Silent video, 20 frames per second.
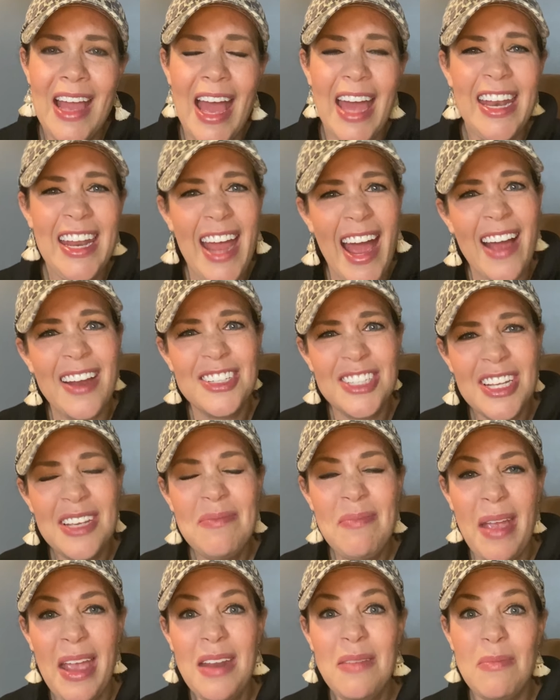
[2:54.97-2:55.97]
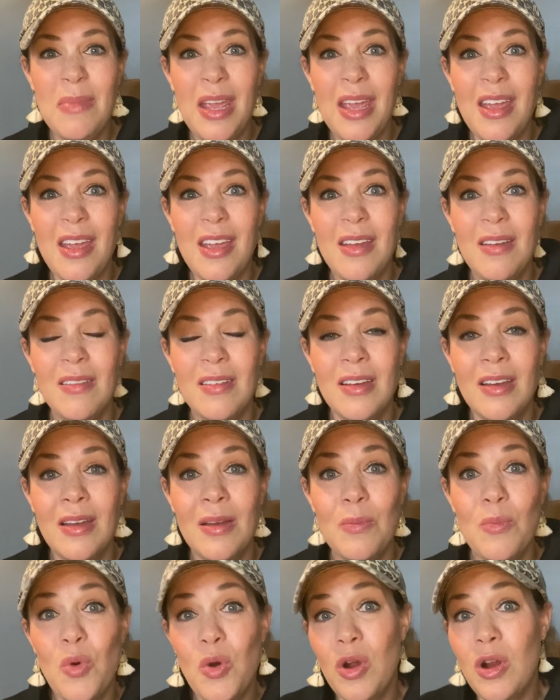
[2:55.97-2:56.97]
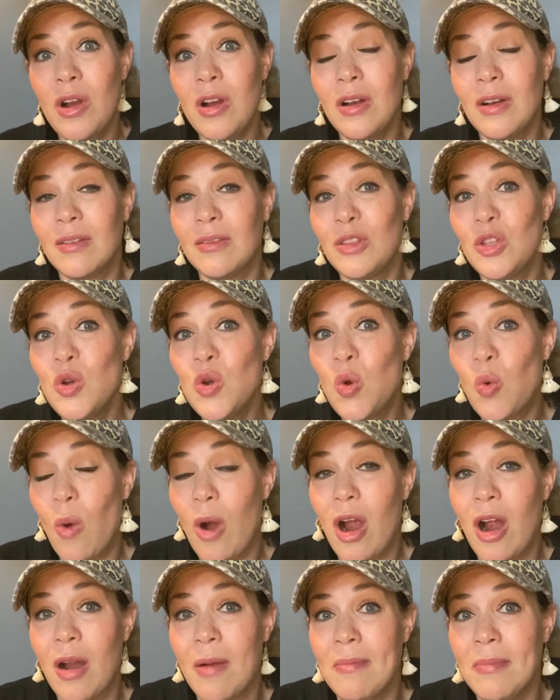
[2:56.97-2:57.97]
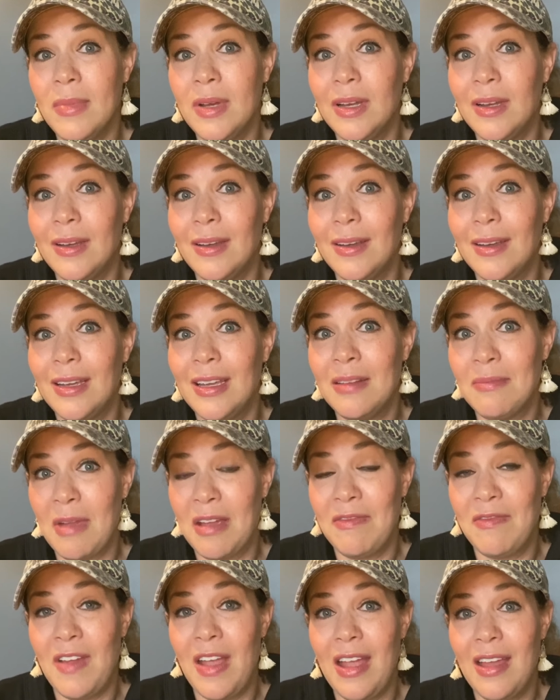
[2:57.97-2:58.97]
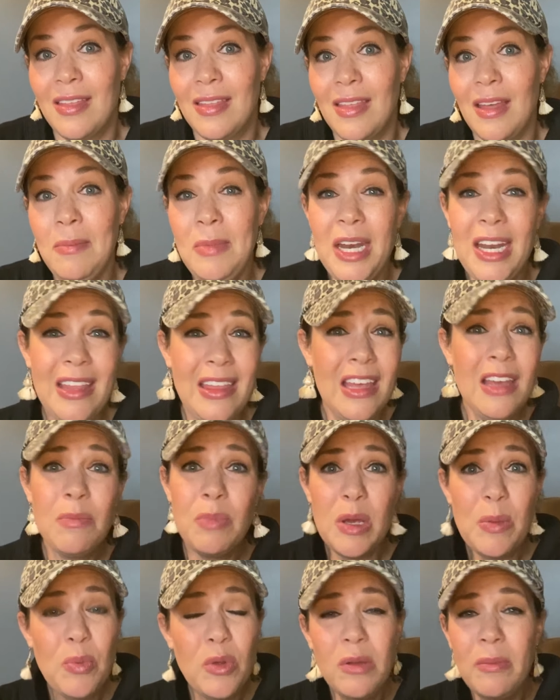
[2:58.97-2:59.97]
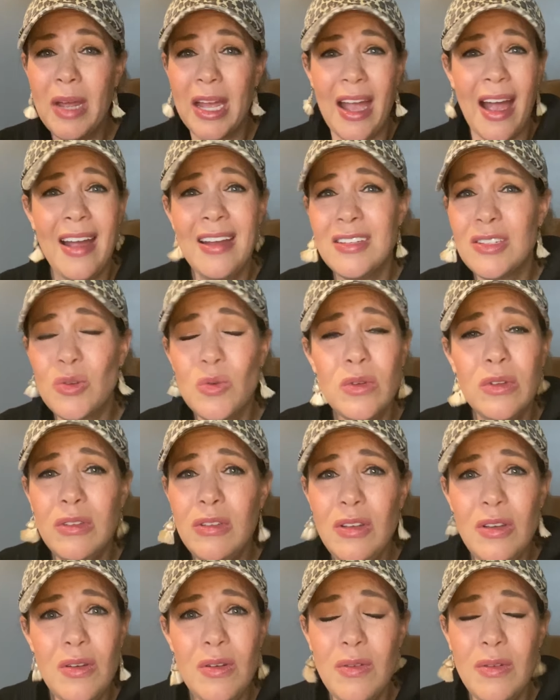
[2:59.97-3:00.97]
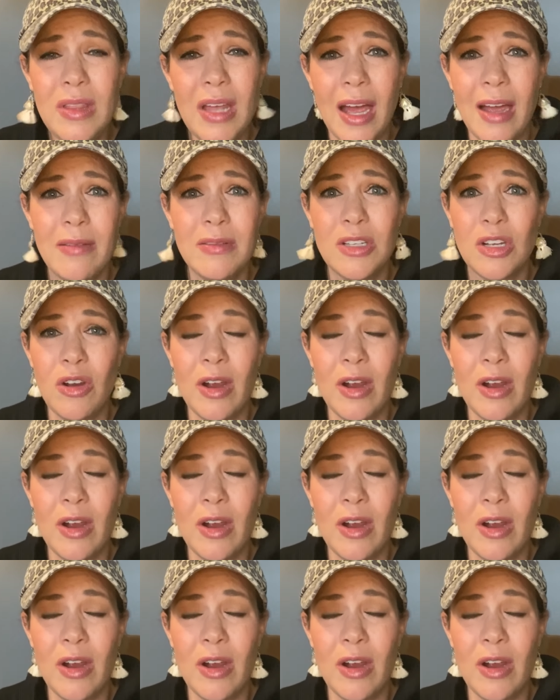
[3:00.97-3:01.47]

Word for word: And it actually made me more lukewarm in my faith. I mean, I think people in my high school knew that I was a